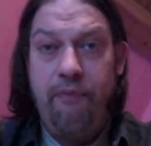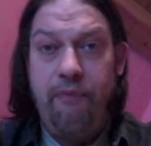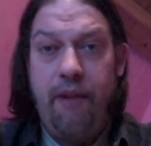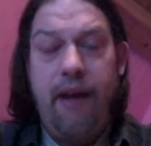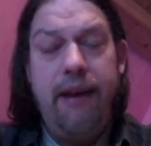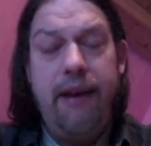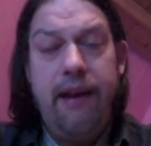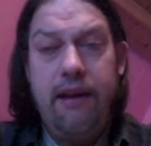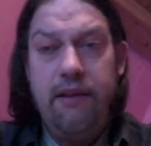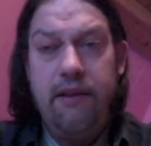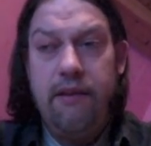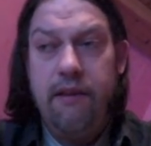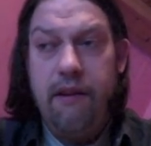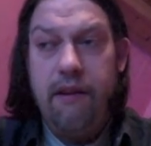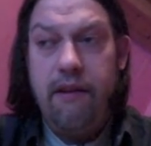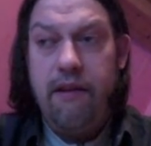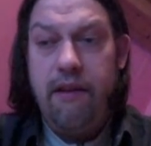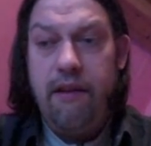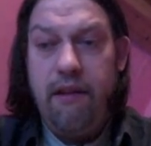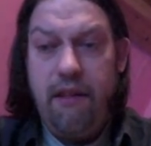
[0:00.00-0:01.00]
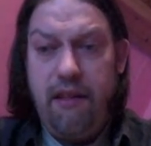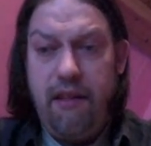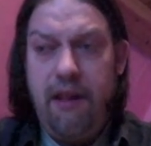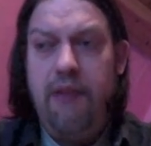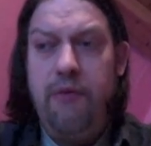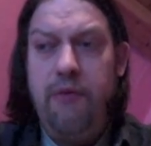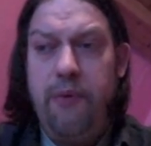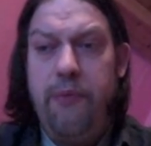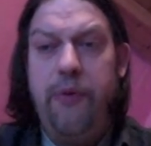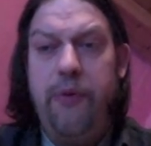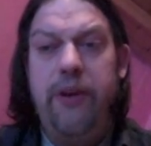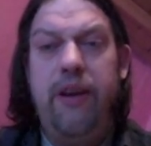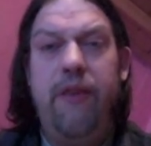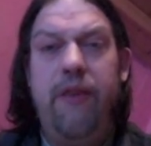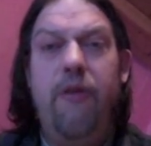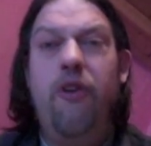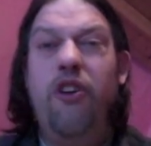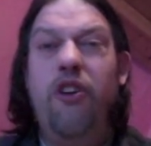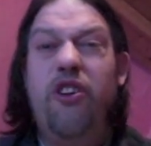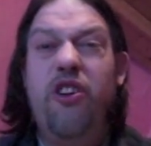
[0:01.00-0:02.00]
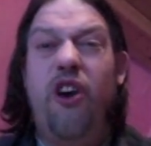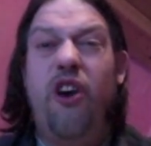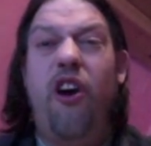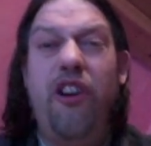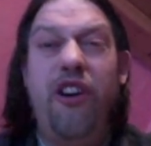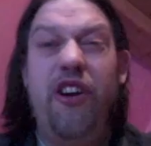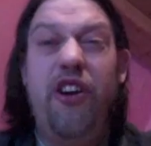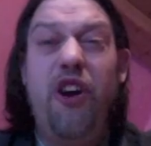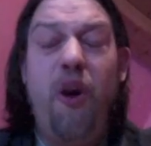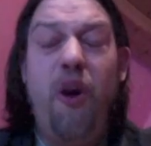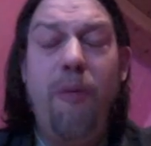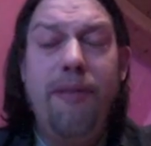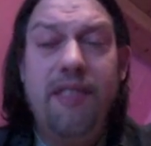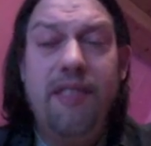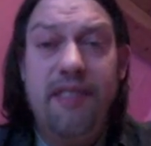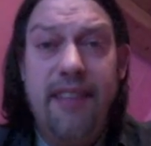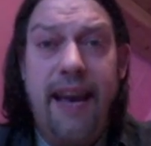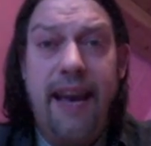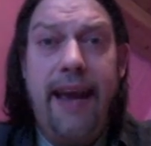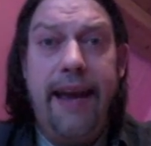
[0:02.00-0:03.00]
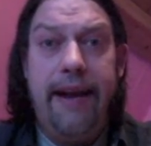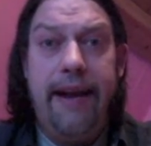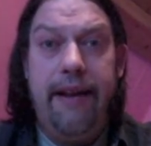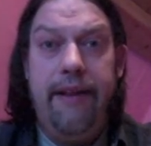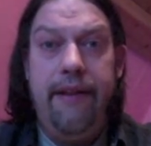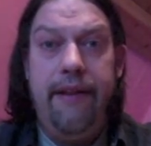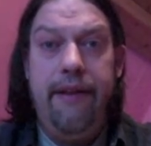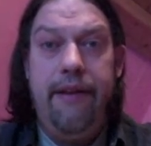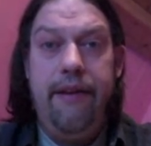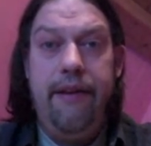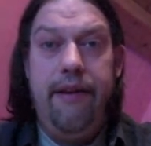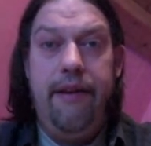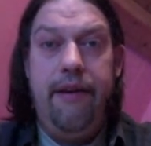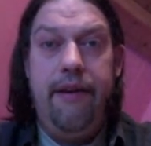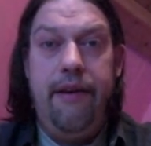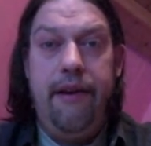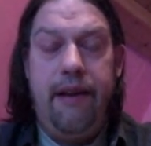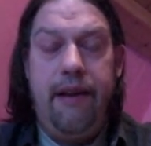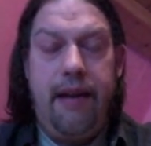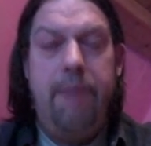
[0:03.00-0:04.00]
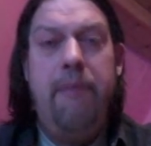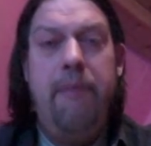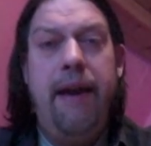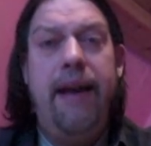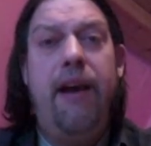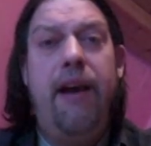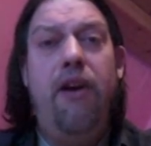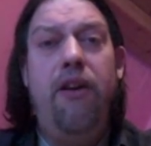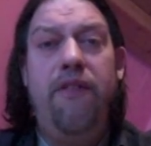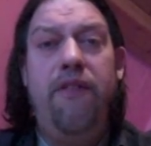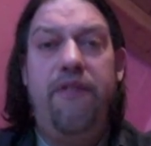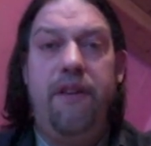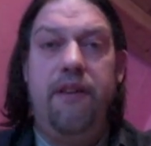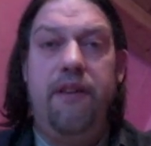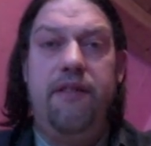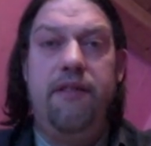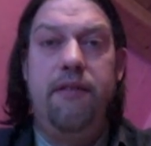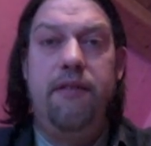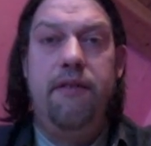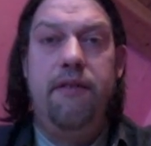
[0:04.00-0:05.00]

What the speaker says: and then think what we, on a global scale, can make out of this.